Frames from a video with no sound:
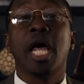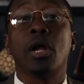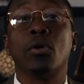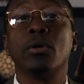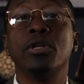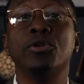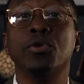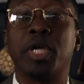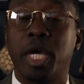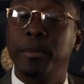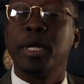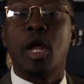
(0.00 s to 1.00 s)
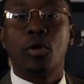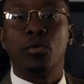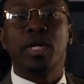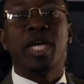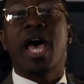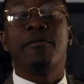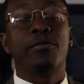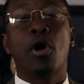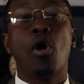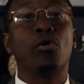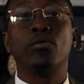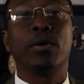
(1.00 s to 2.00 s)
not only do Kim and Henri have their
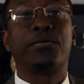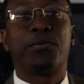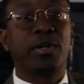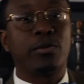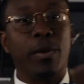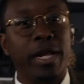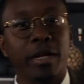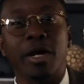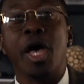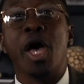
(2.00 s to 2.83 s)
own refrigerator,